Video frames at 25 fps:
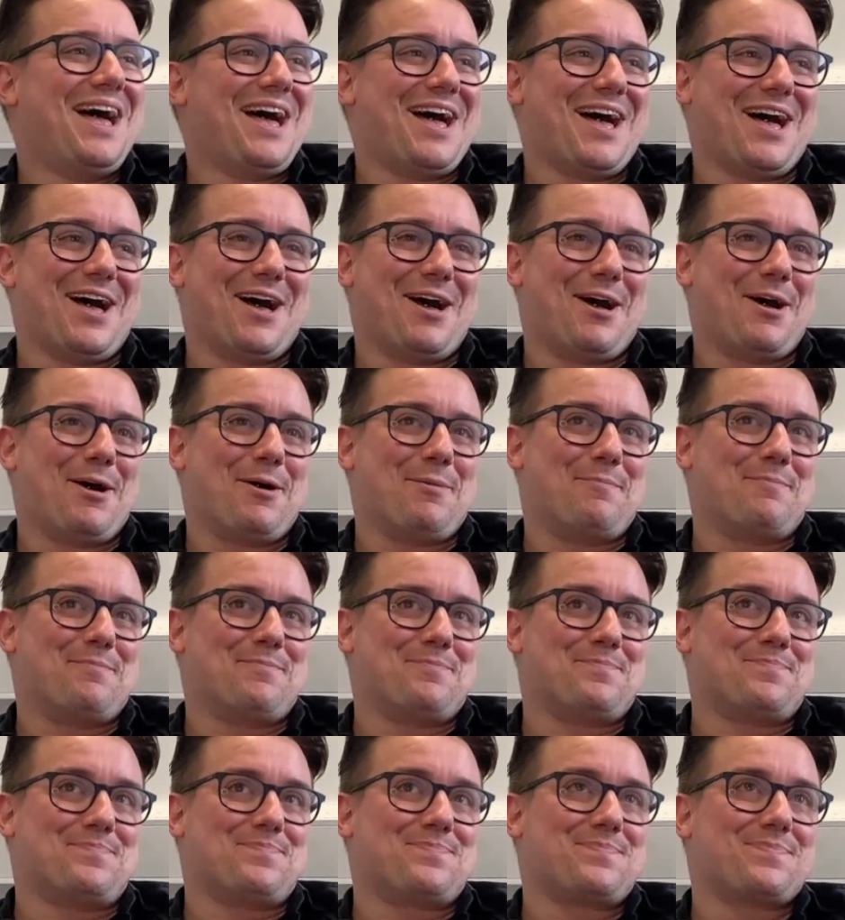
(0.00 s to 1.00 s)

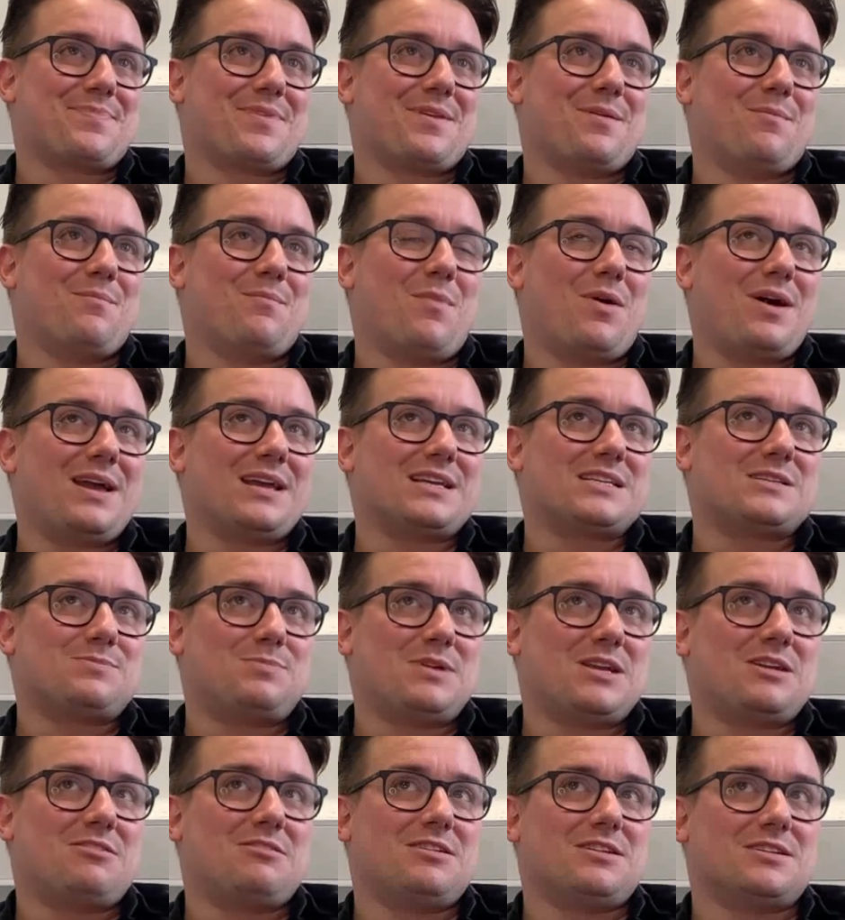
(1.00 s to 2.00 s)
My
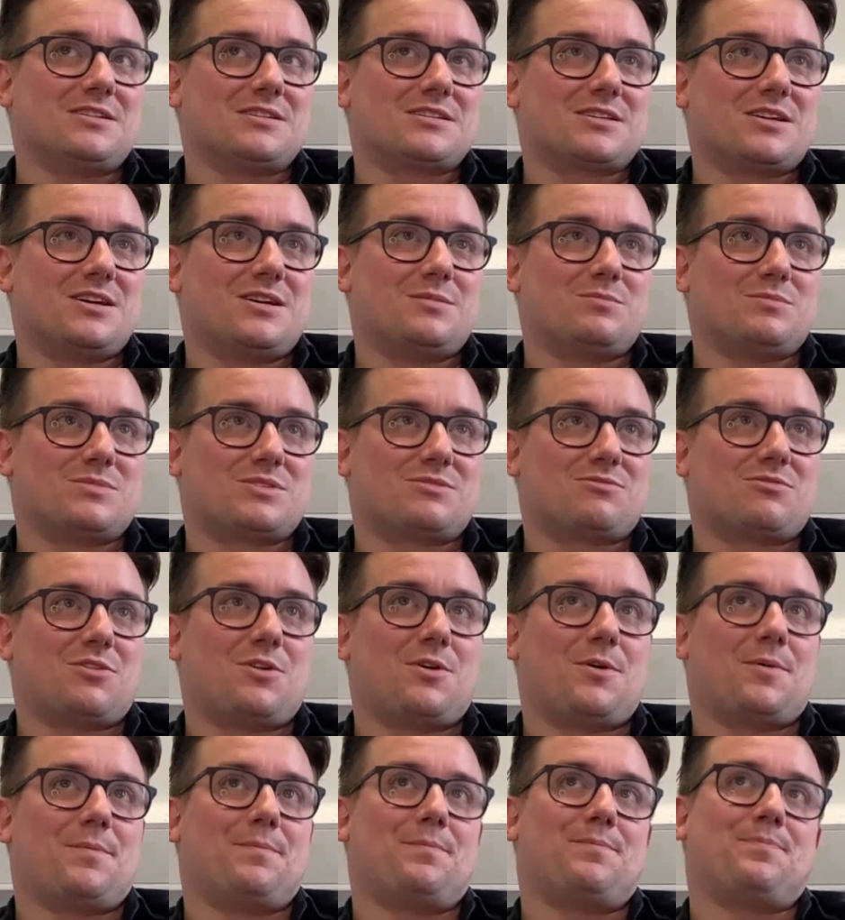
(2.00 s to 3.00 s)
experience comes
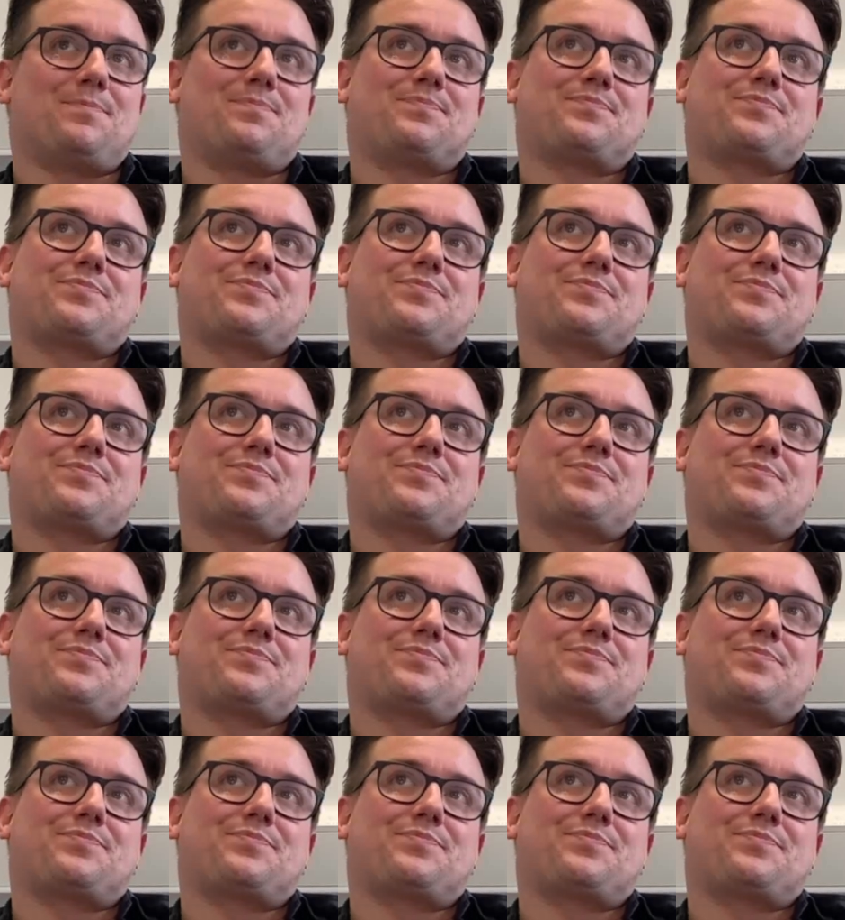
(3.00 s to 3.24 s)
from